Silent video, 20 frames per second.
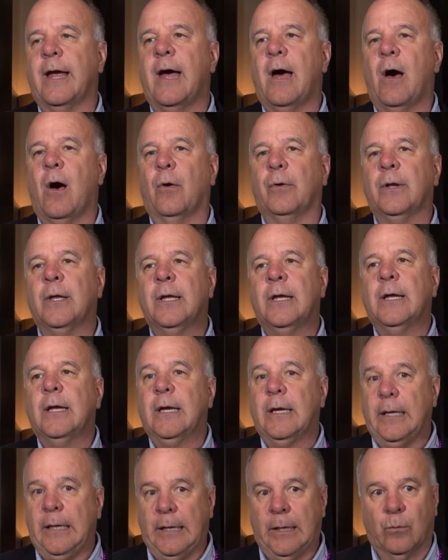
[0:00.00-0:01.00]
out,
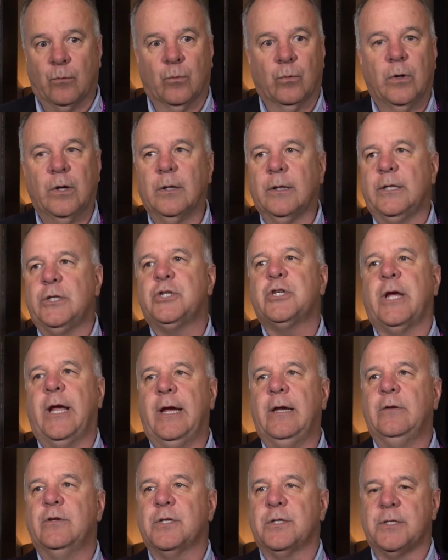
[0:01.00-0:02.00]
it really
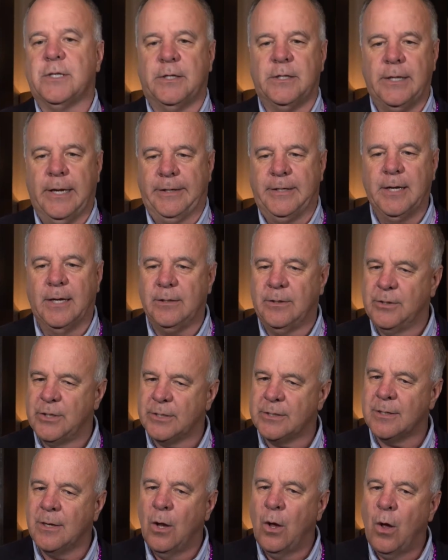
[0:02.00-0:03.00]
changes. It doesn't
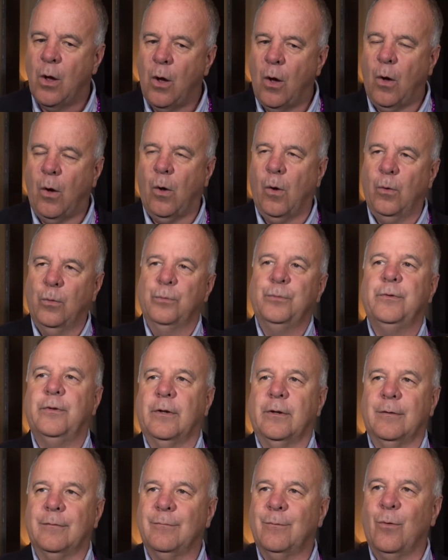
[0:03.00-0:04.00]
just hold
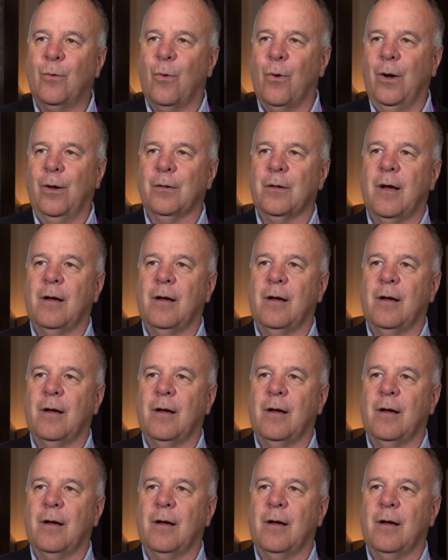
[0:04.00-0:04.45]
the oil